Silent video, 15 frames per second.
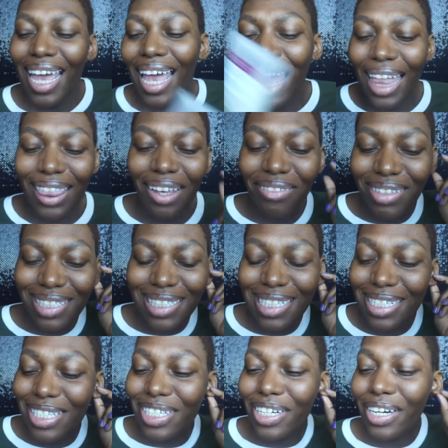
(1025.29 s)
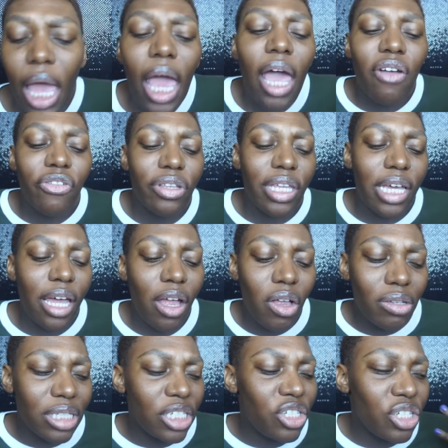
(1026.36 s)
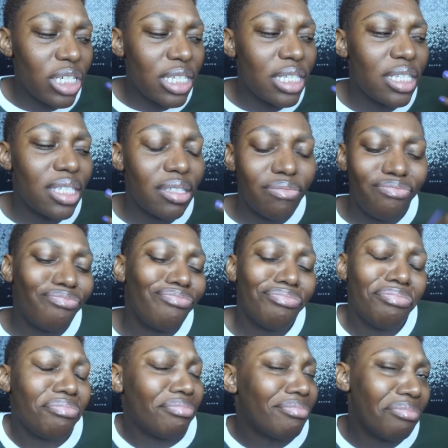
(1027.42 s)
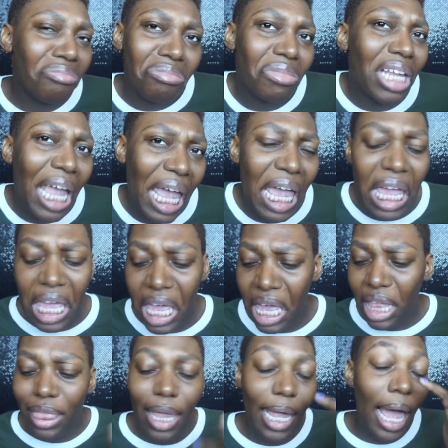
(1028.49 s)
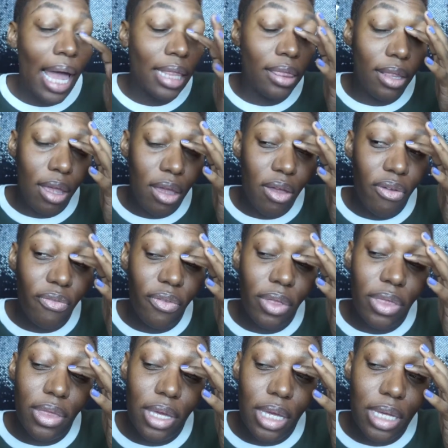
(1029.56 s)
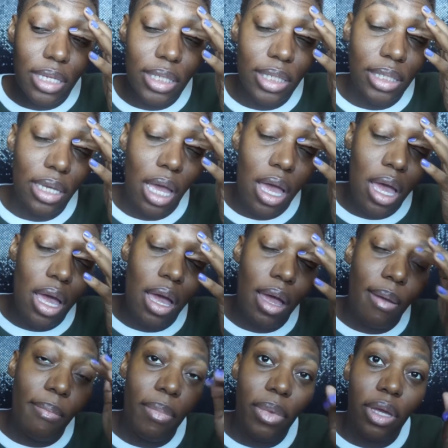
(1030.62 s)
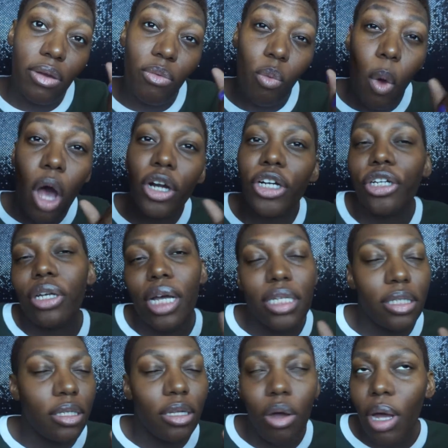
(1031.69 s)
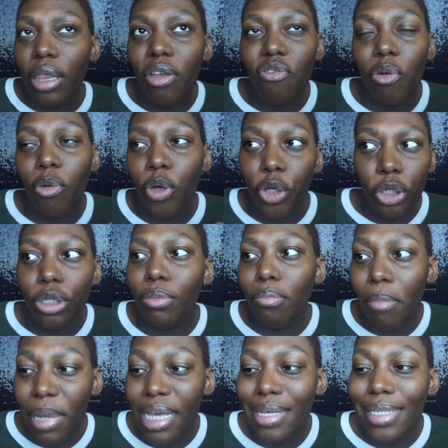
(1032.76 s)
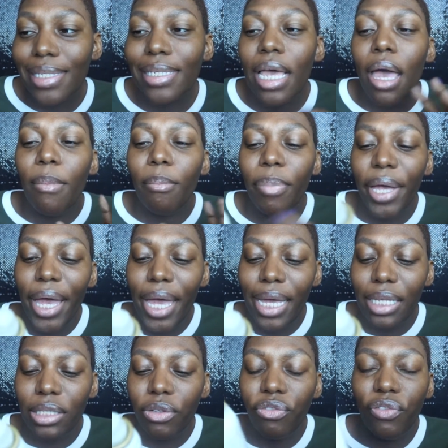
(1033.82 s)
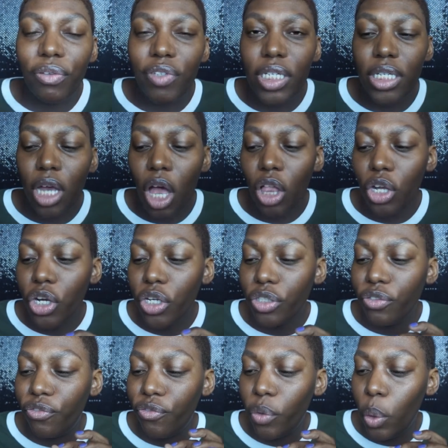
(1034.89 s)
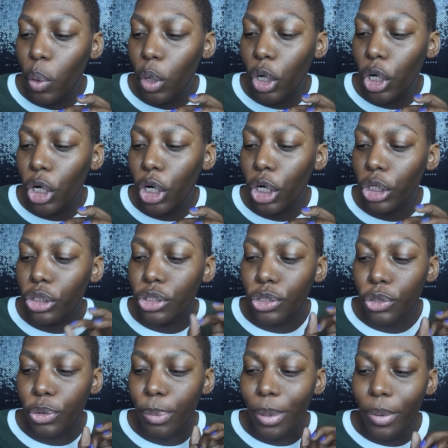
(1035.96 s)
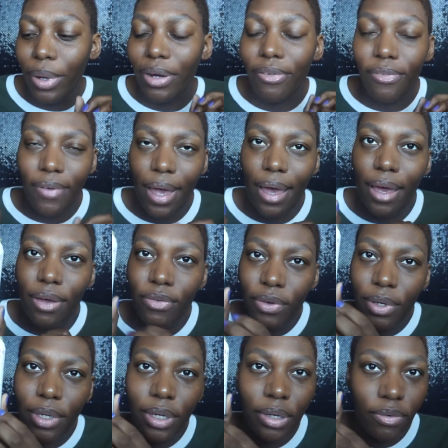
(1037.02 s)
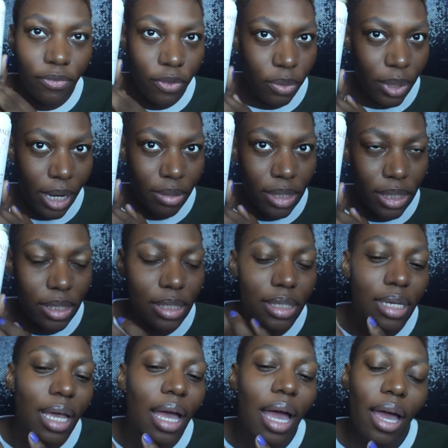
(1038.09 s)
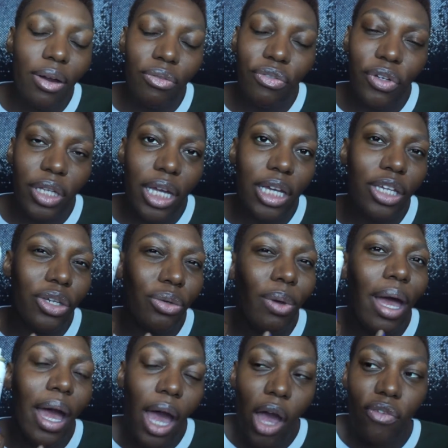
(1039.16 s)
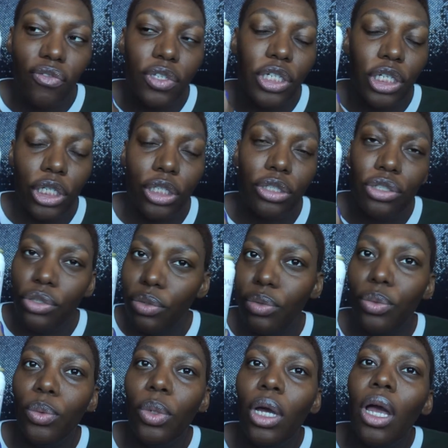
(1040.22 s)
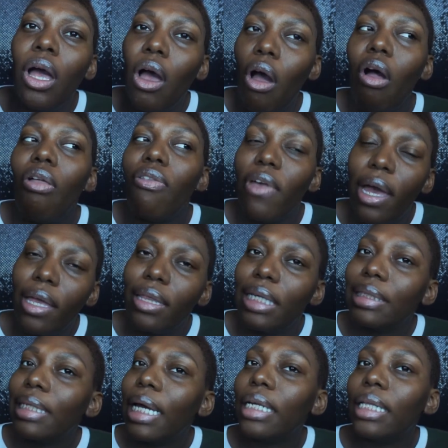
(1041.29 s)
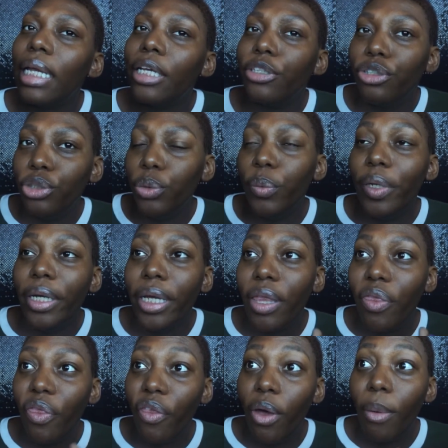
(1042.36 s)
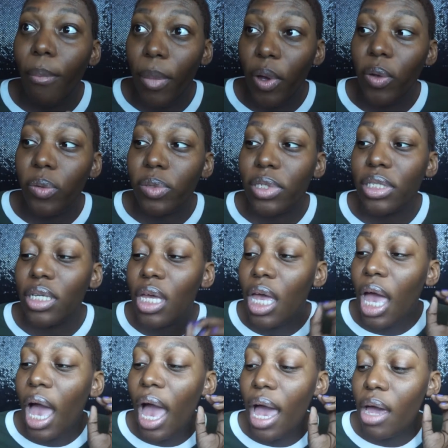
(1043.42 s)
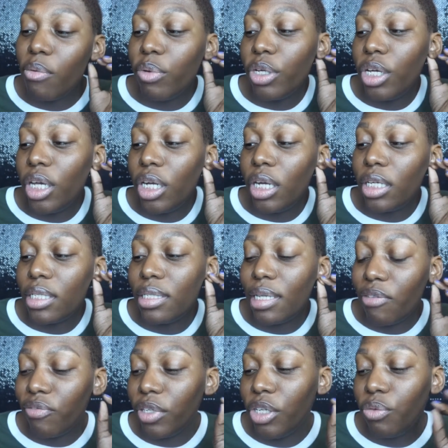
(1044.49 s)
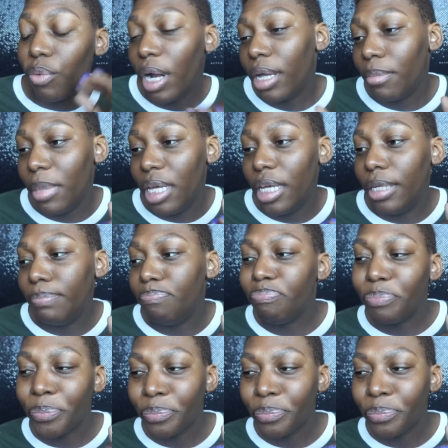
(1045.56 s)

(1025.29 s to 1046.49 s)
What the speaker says: I love this cleanser. Everything else is just, like I love this water. You guys know I love a good mist, but $15 for 2.5 fluid ounces. I don't feel like you have to do all of that. That's kind of like doing the most. I would definitely recommend,